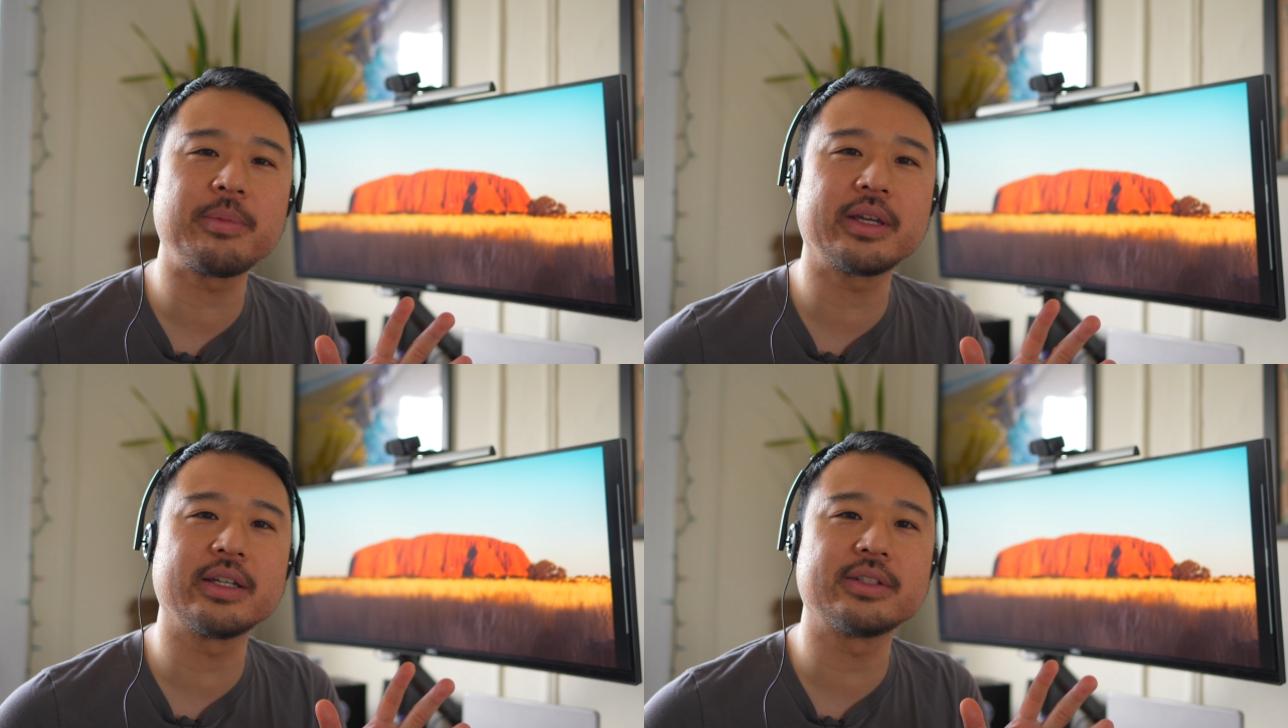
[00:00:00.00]

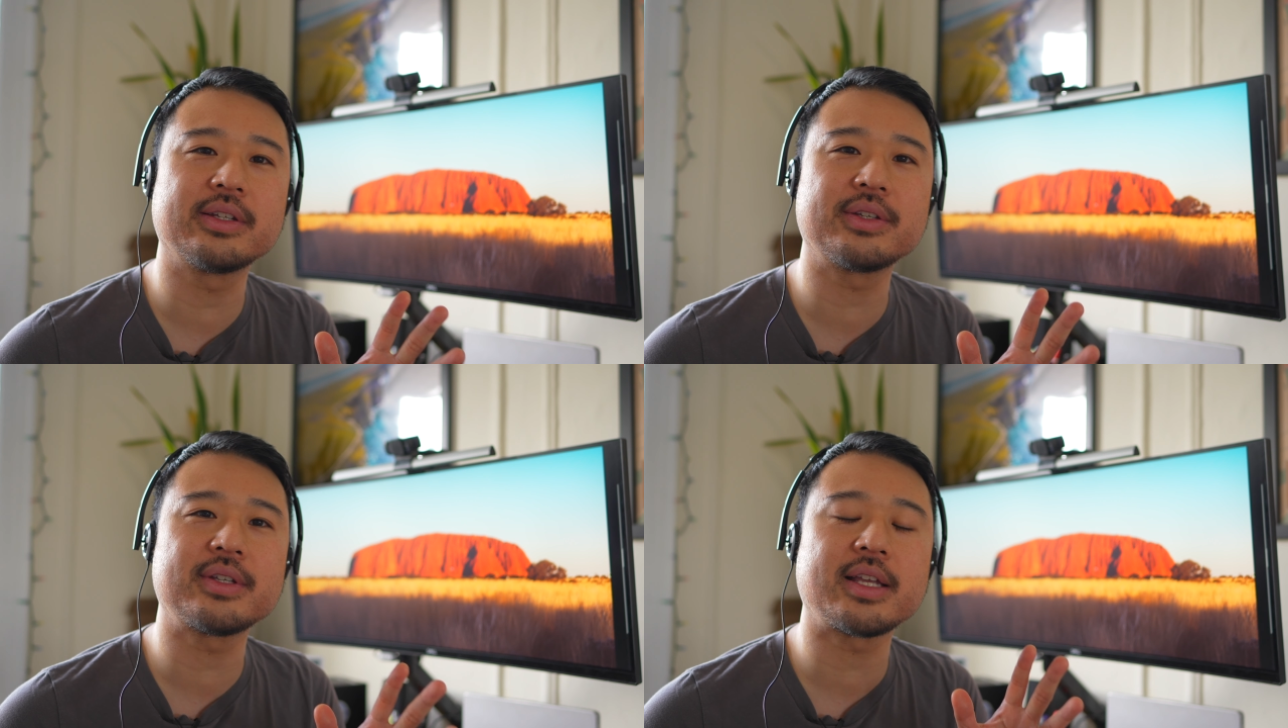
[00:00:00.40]
because
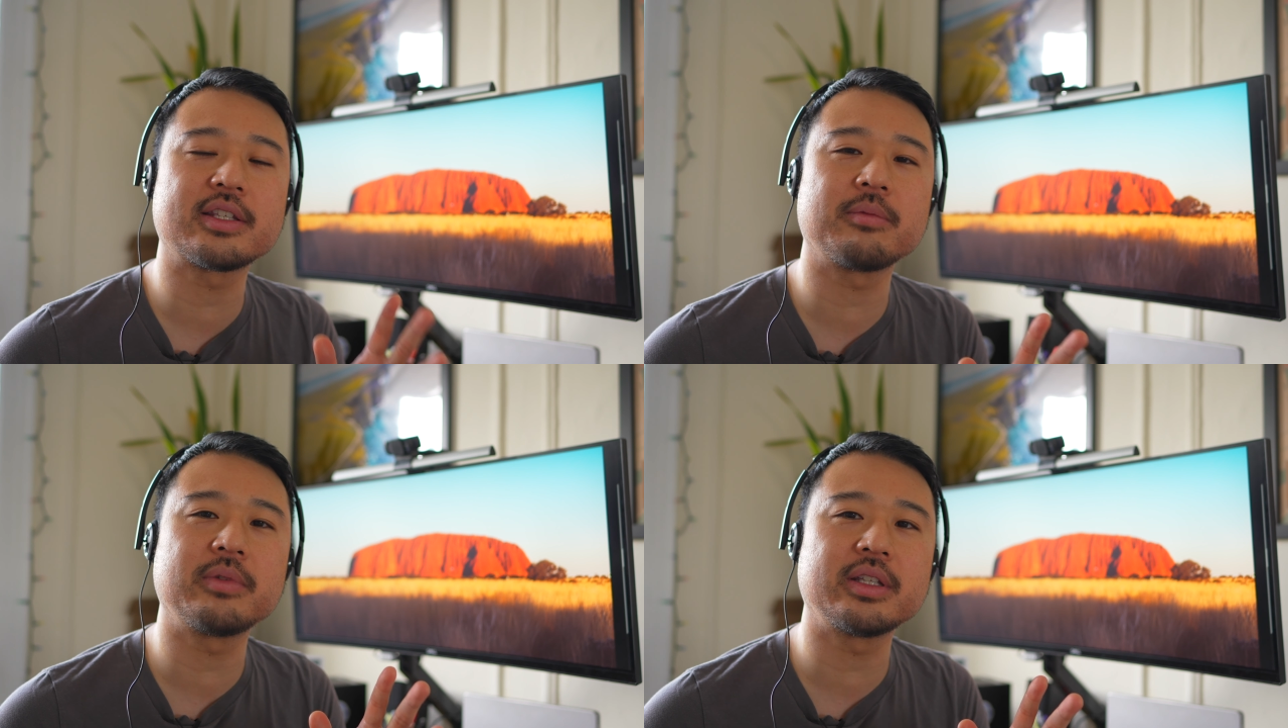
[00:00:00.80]
this is not
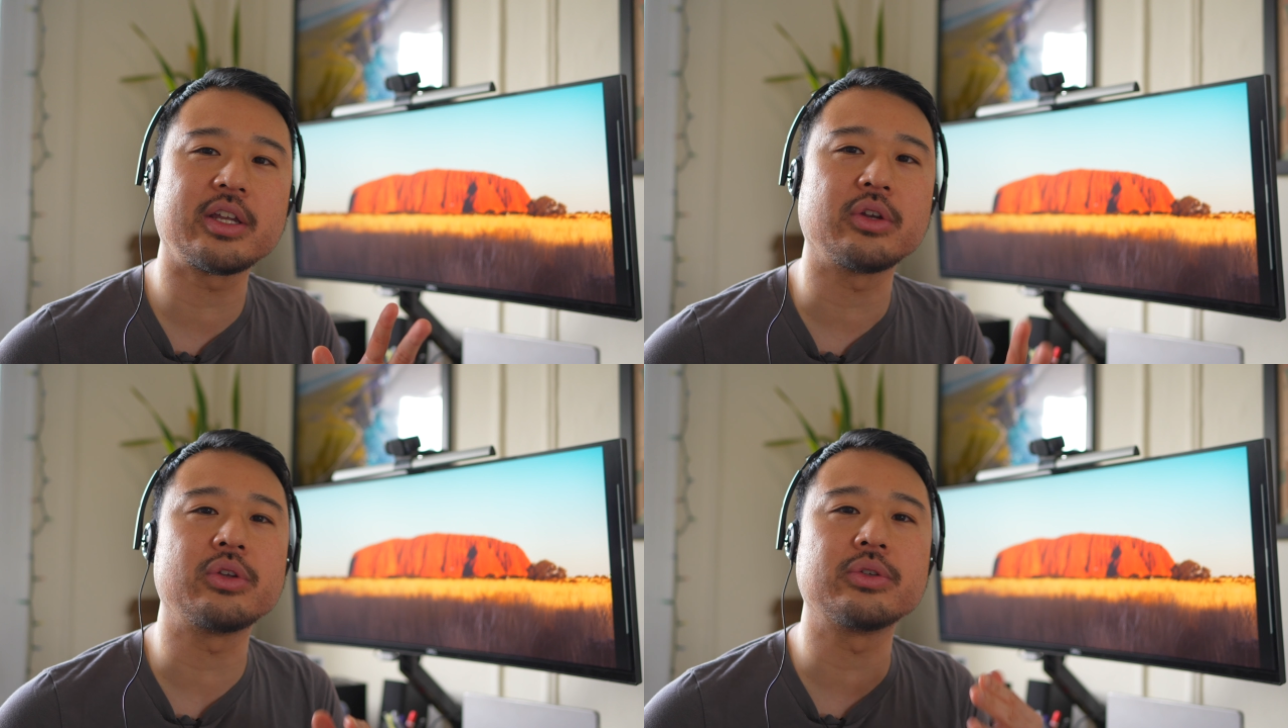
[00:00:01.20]
something
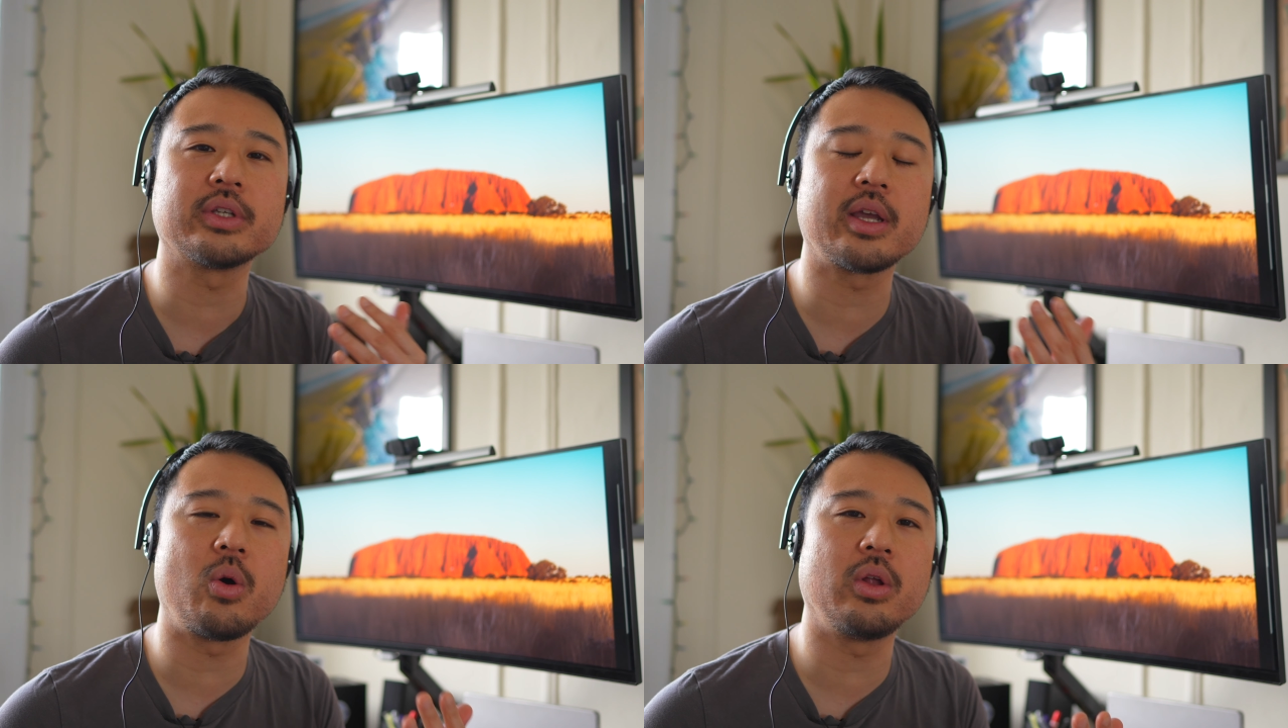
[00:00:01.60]
that you're
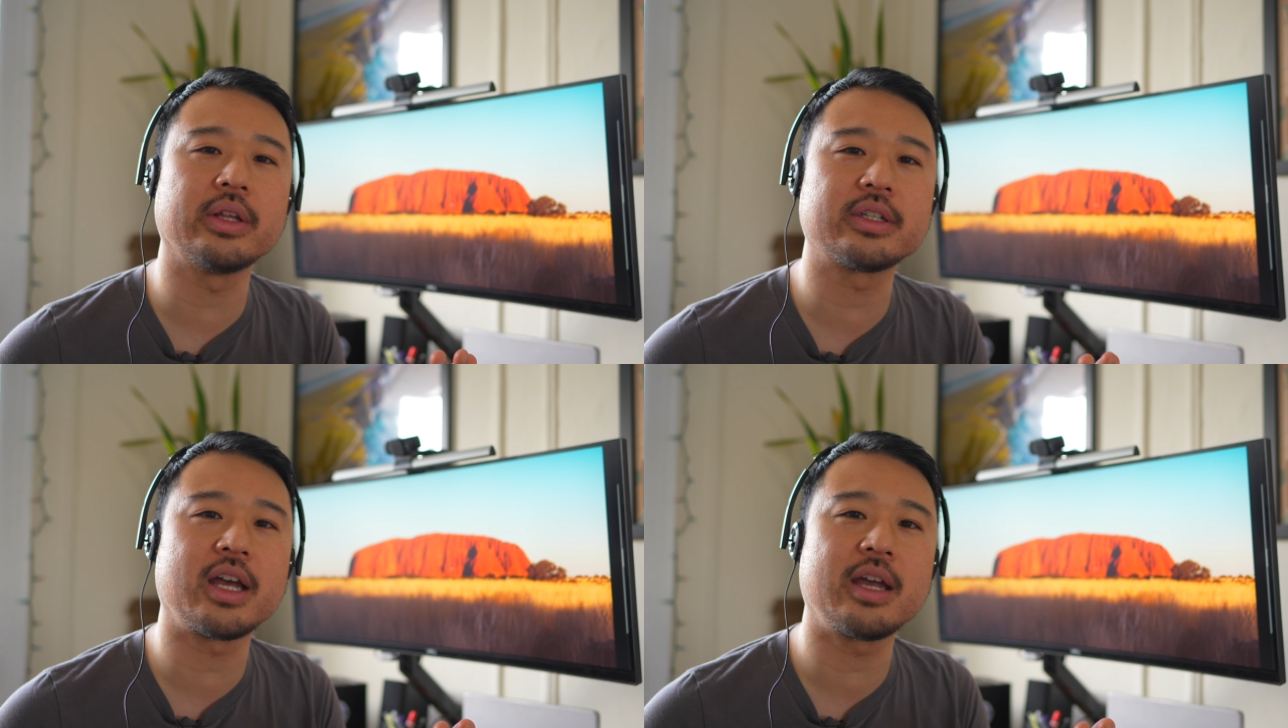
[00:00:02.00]
using all
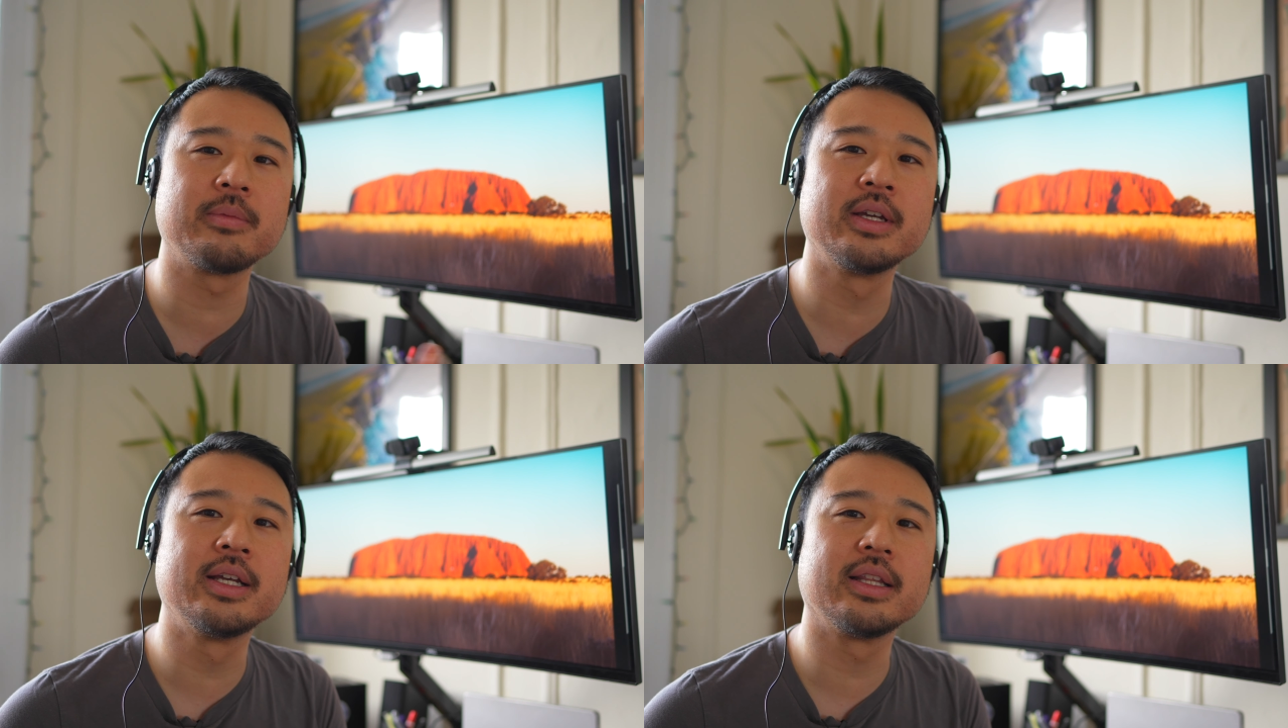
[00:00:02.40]
the time.